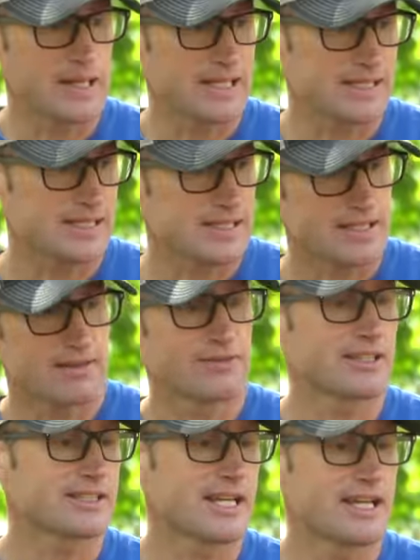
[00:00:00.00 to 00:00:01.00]
pants and stuff
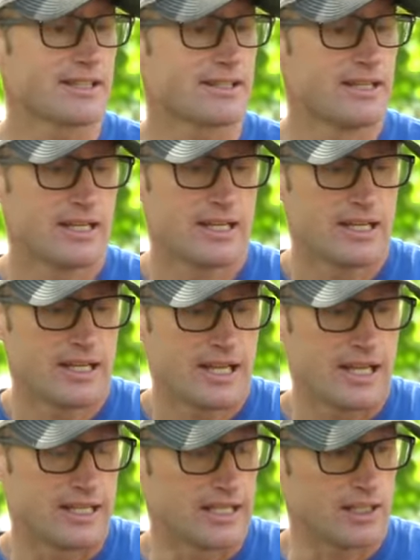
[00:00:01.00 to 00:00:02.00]
like that.
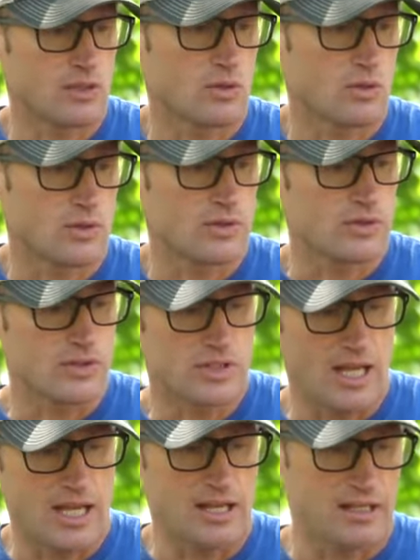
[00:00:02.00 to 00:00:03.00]
And then of course
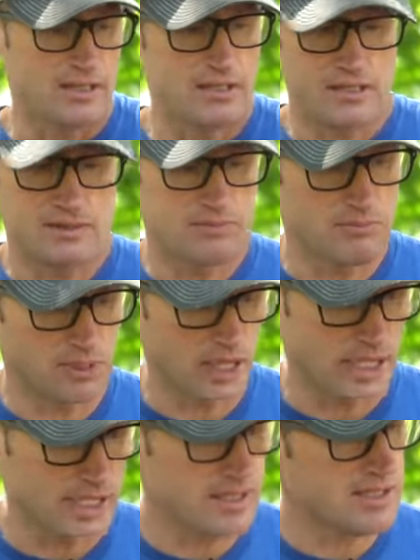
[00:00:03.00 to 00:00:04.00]
had
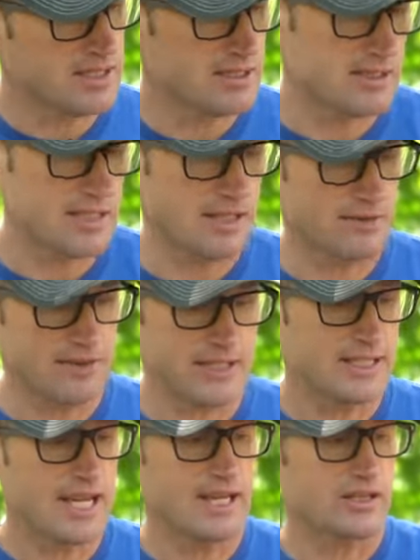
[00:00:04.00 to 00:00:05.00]
blades, stuff
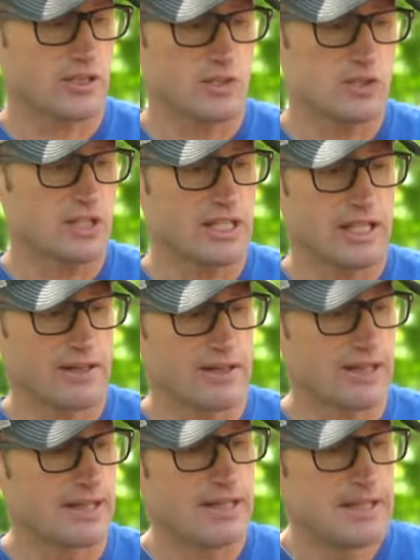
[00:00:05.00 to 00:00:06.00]
like that, usually
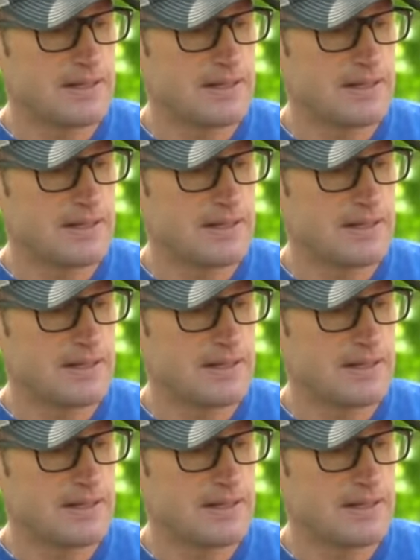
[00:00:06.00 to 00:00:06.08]
carry.